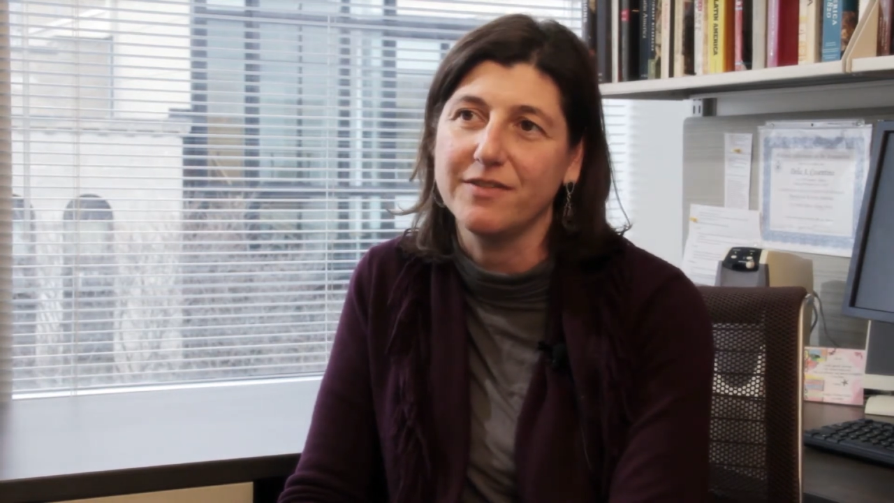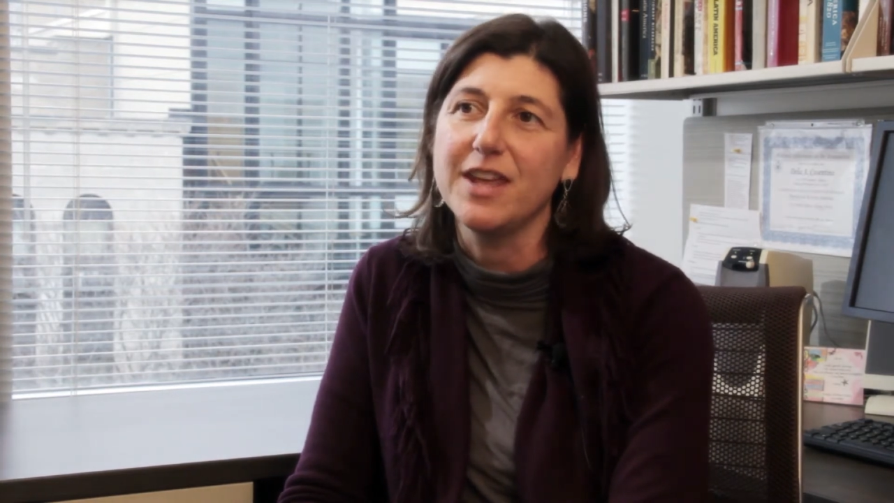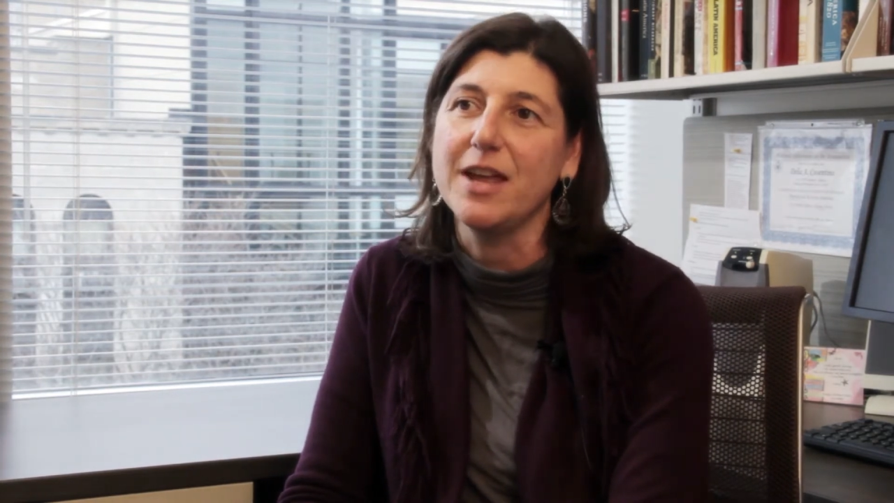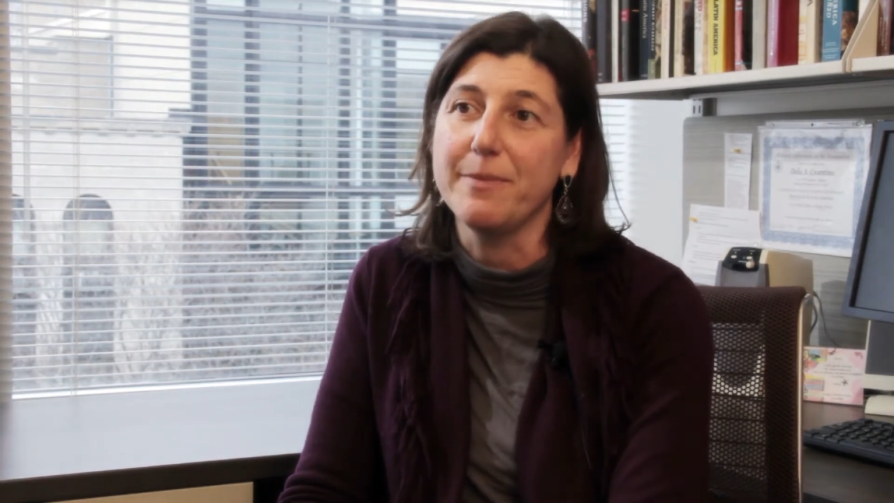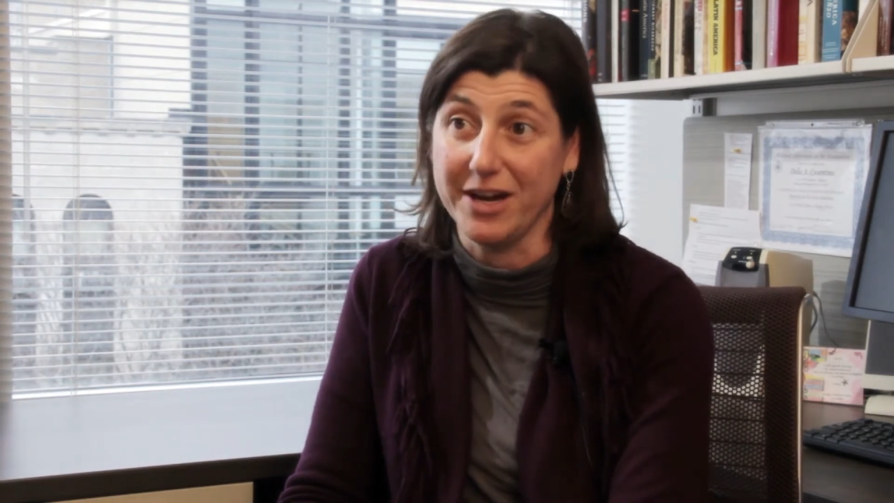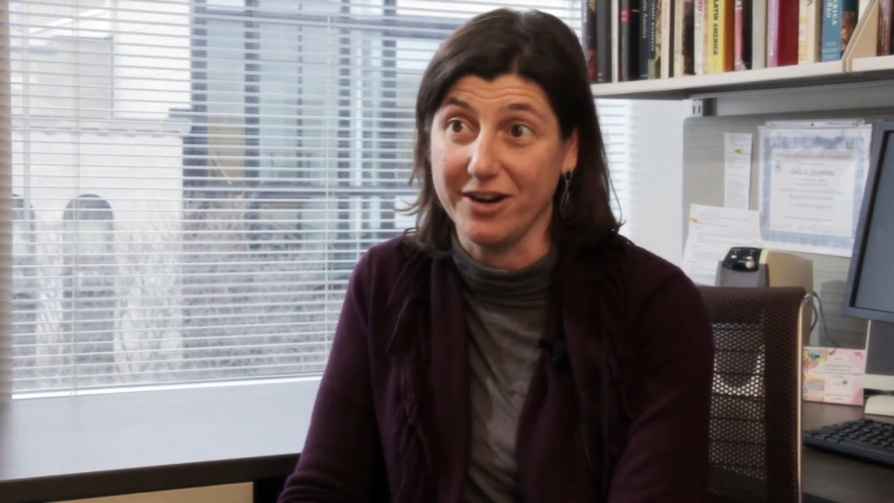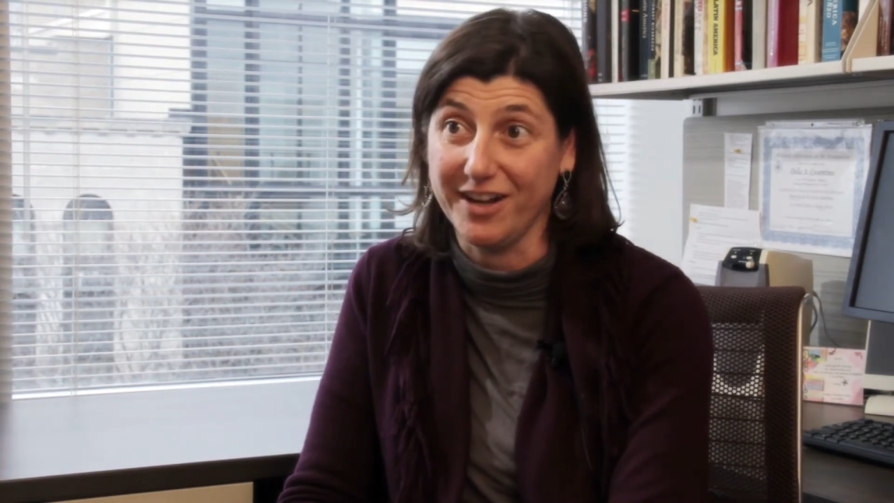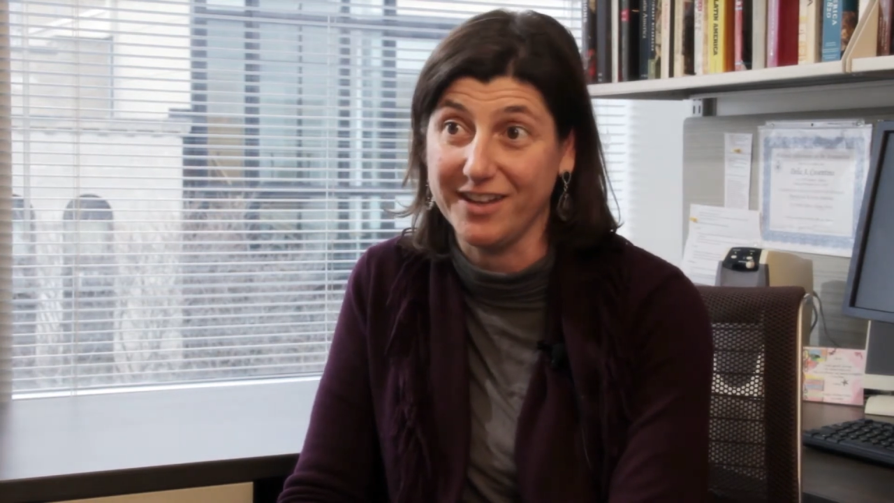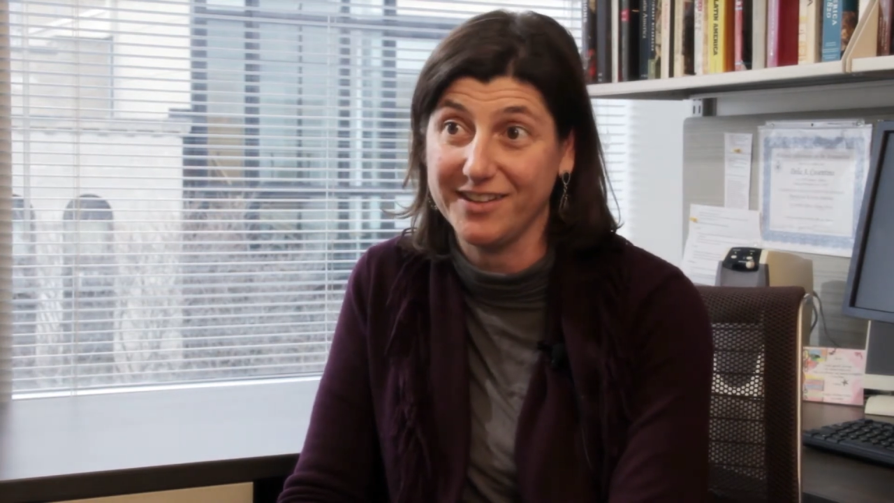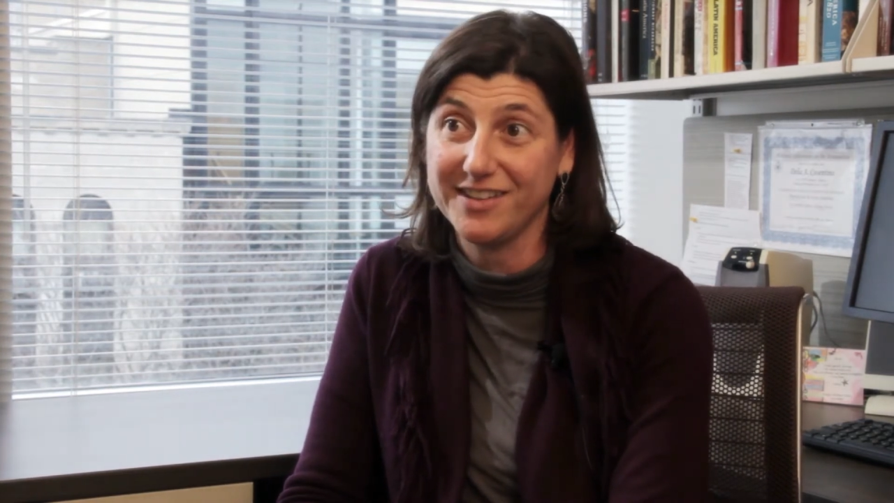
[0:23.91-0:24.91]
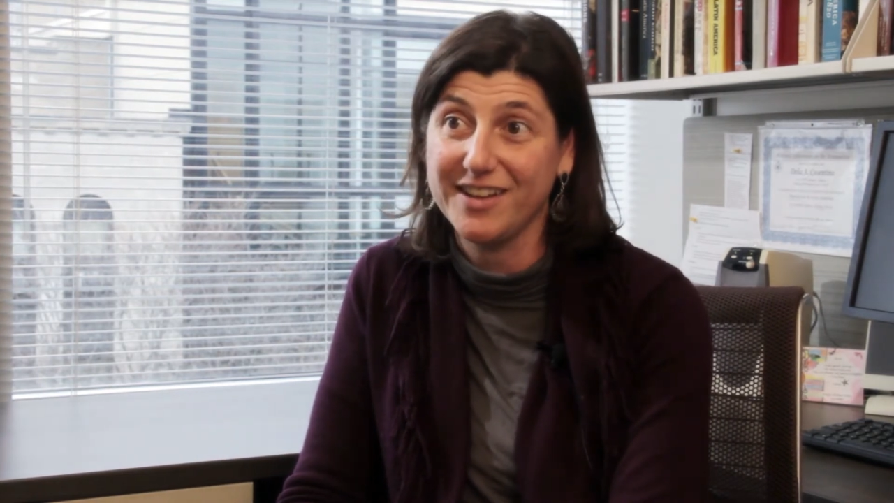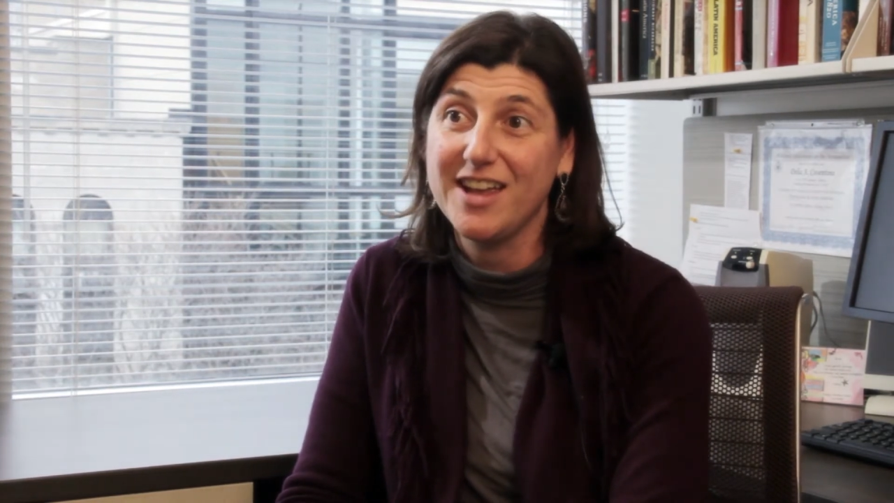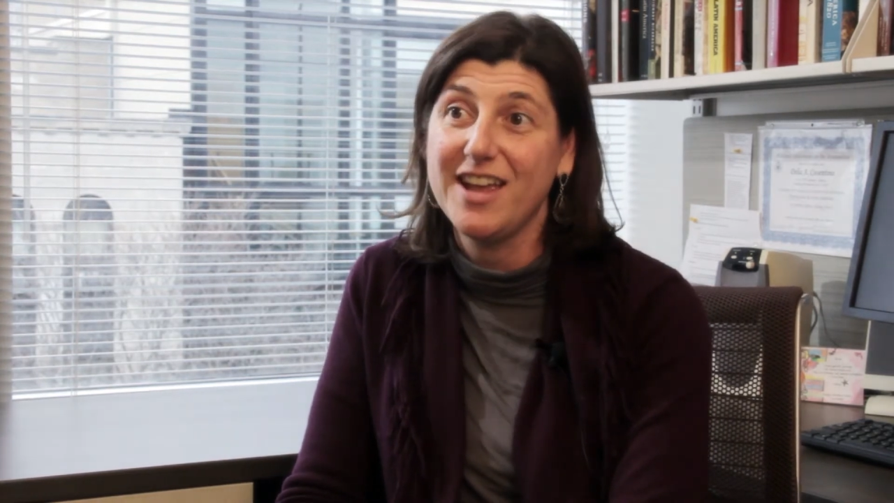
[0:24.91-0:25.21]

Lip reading: of the Americas.